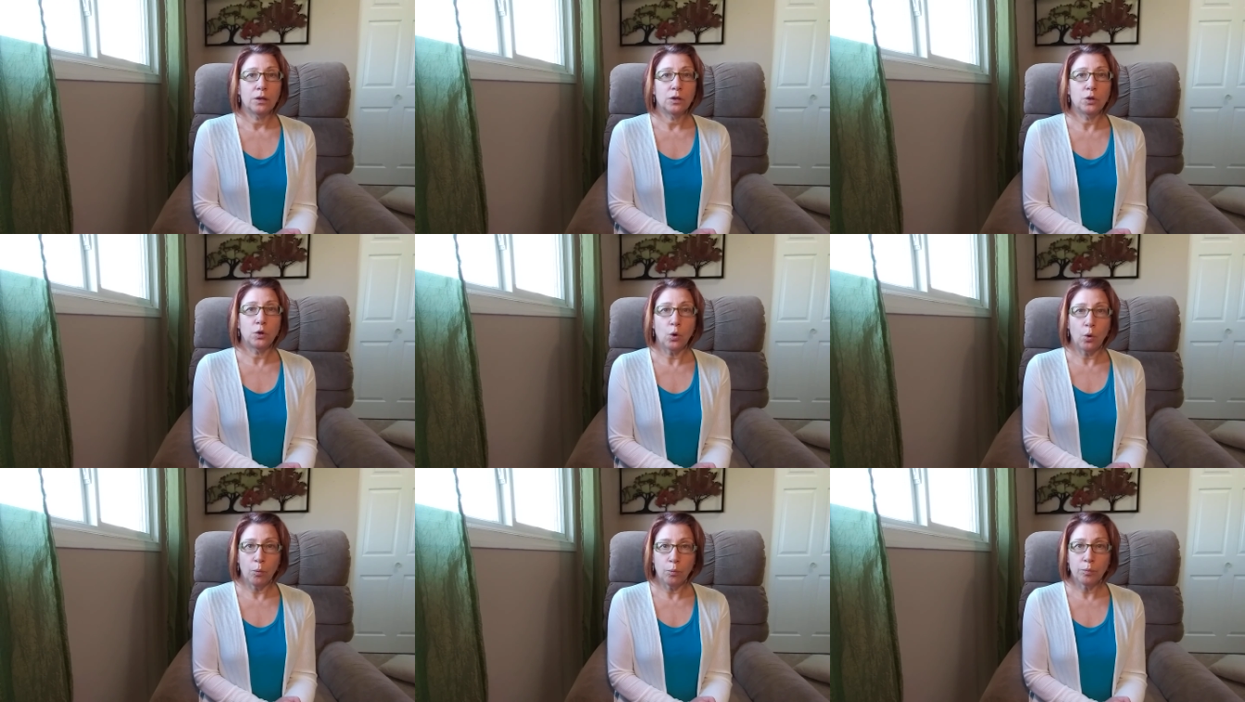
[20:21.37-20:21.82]

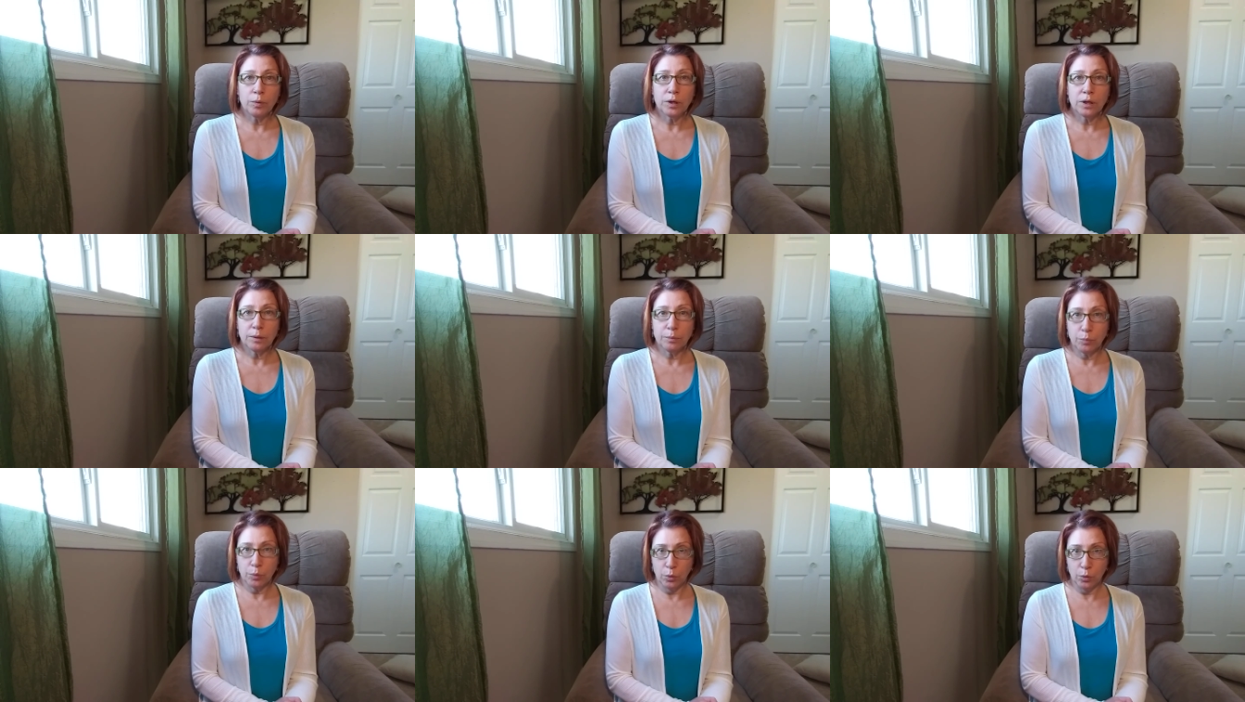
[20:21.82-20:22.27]
Yom
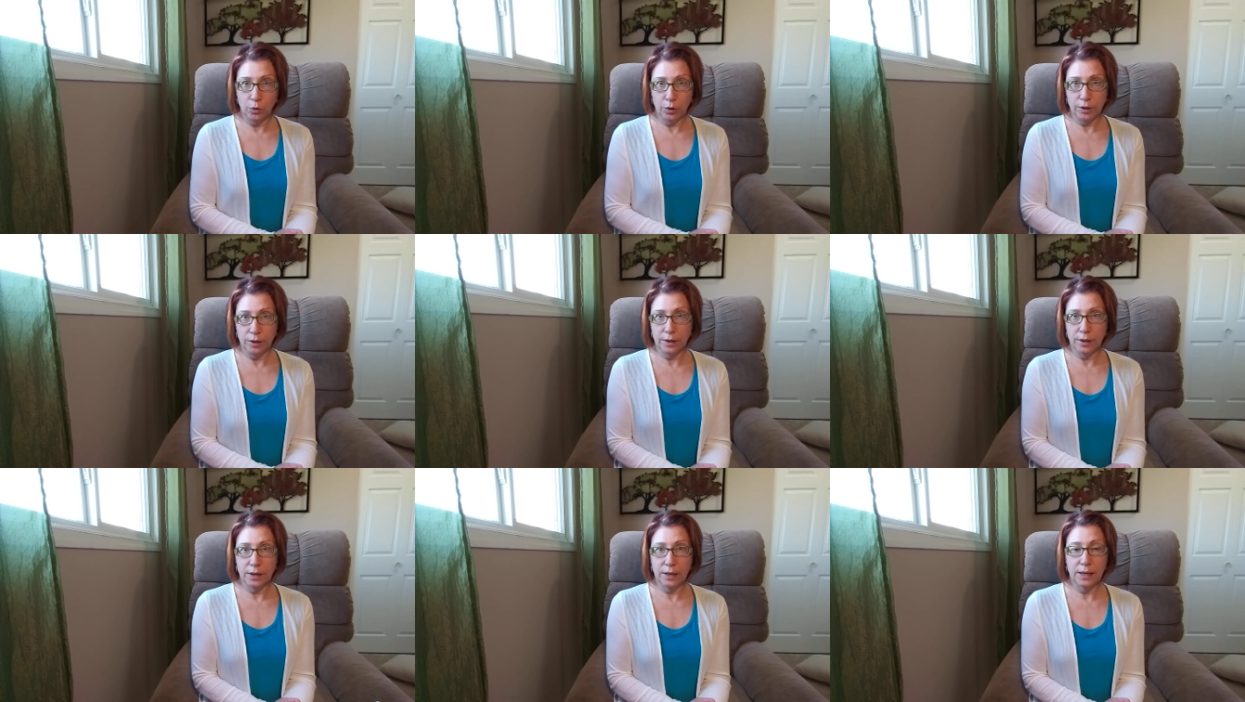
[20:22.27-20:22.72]

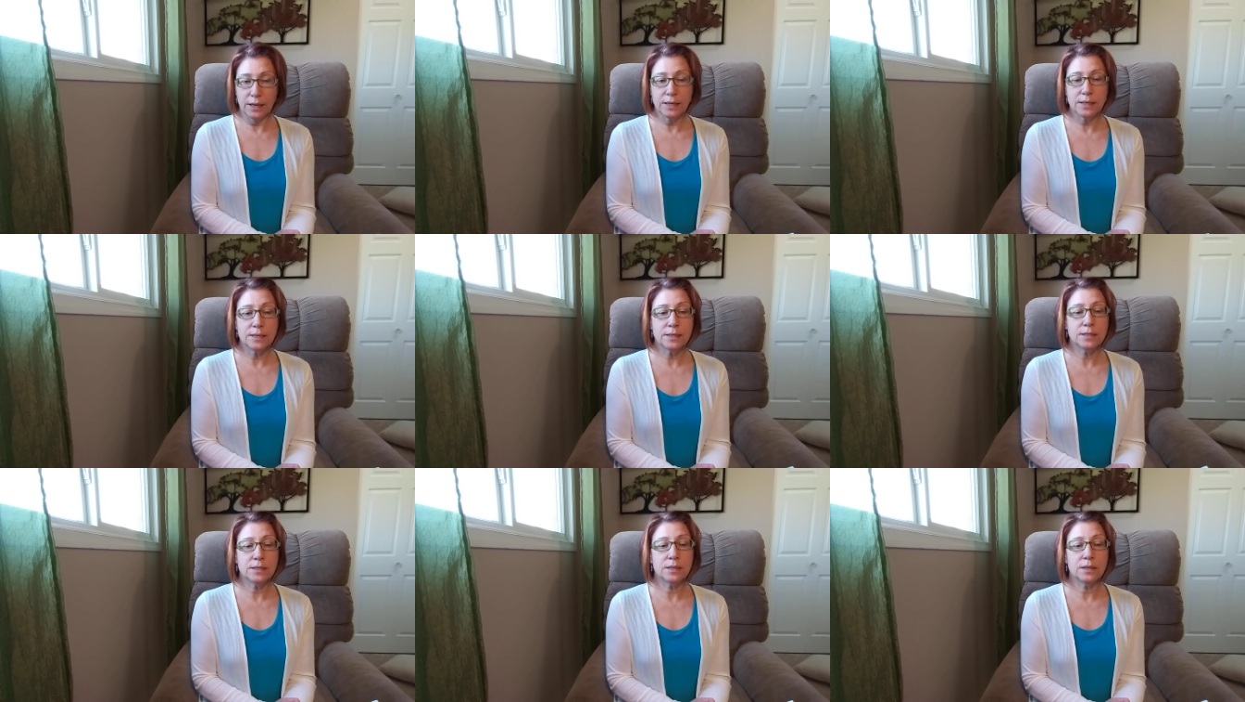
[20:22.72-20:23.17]
Kippur
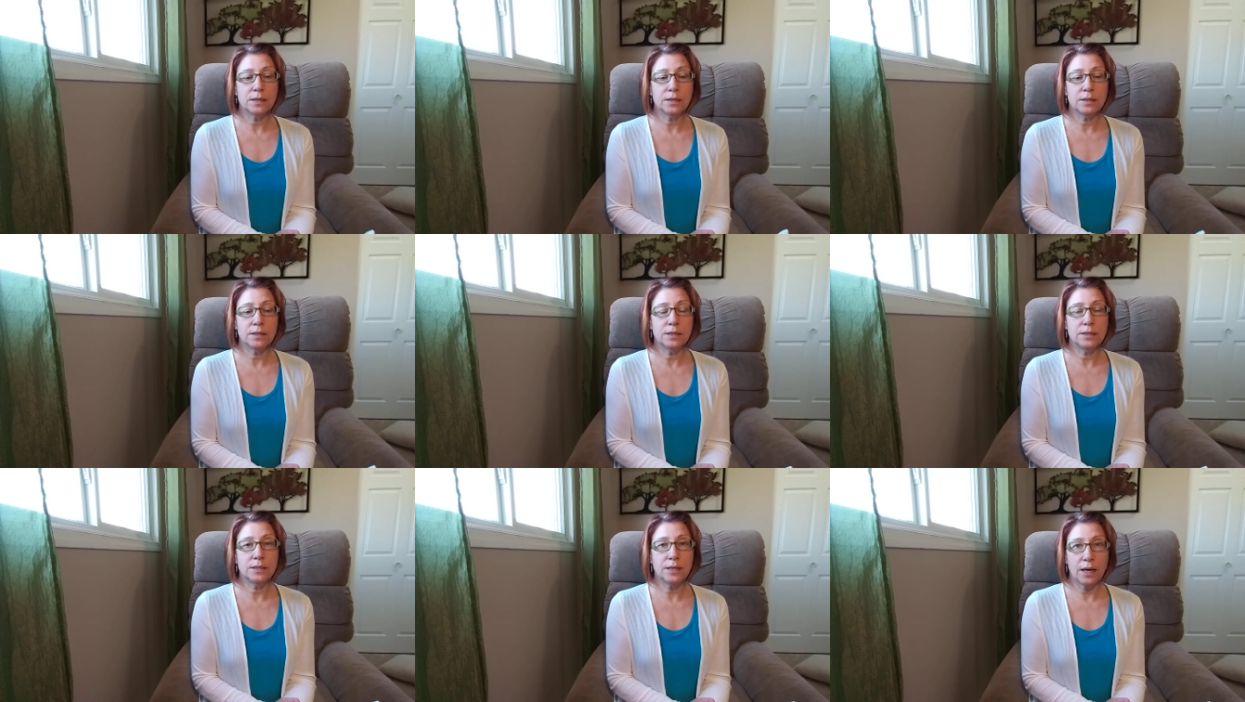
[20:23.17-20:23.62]
is
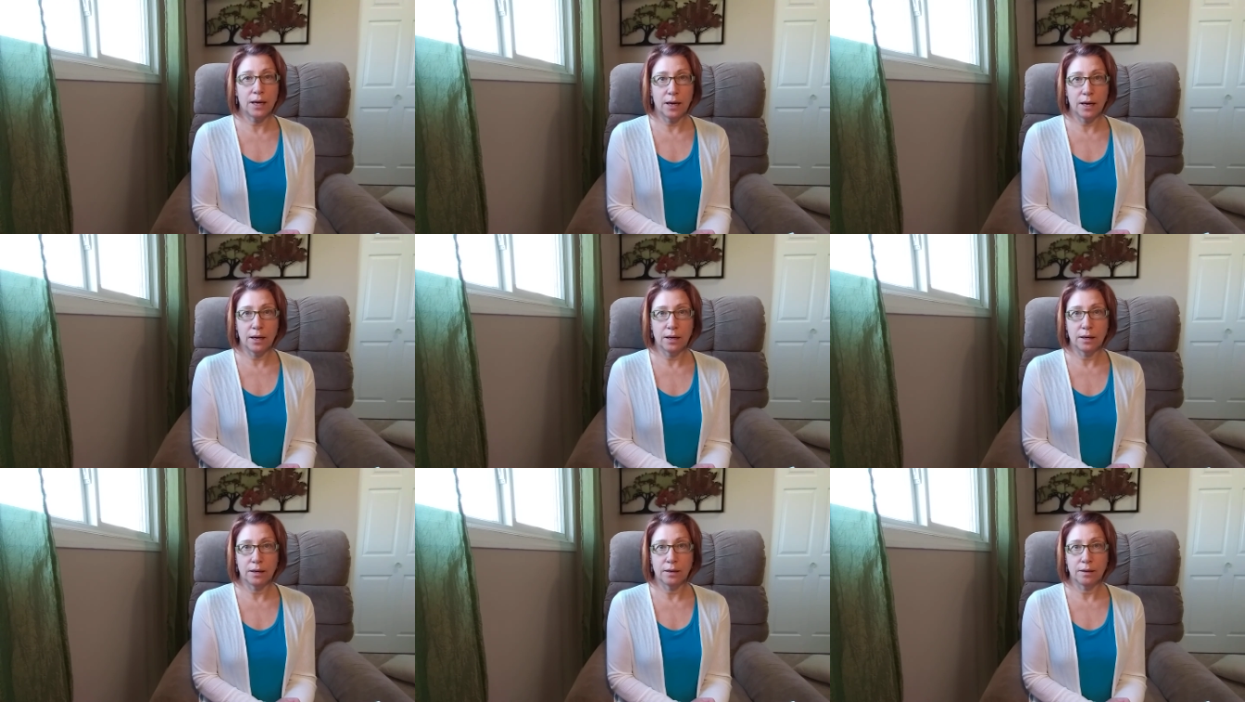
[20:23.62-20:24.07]
the
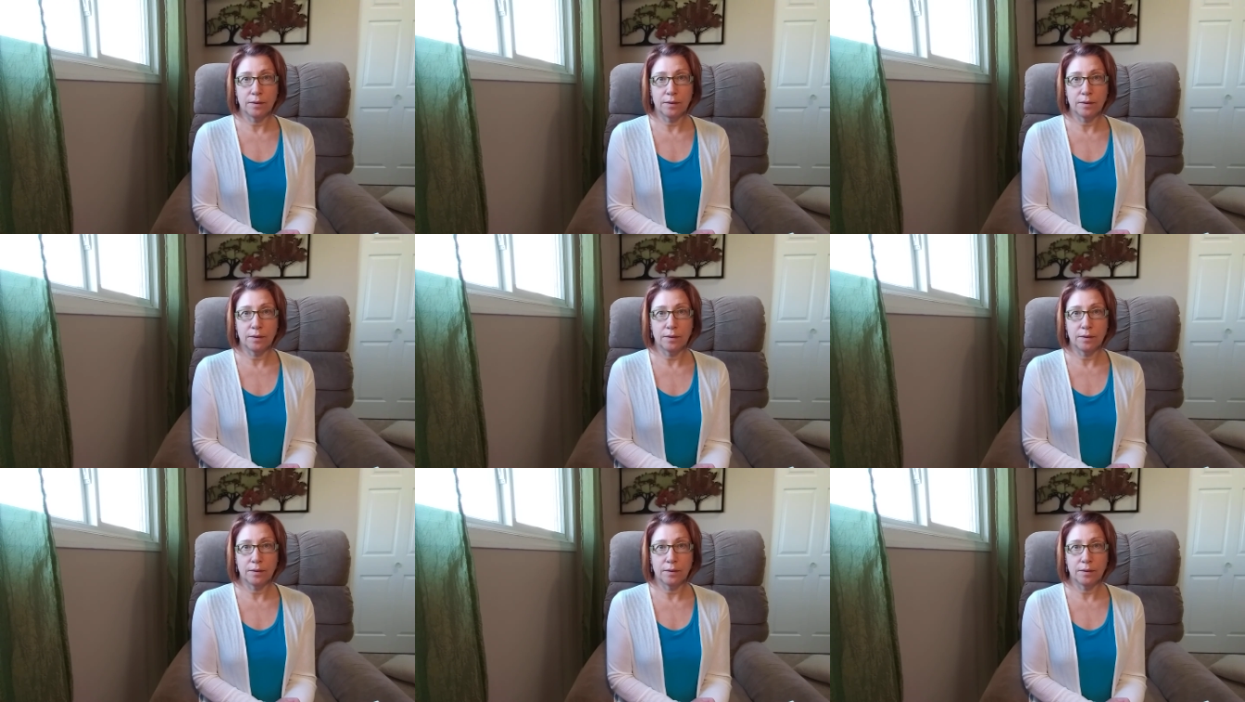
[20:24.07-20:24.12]
day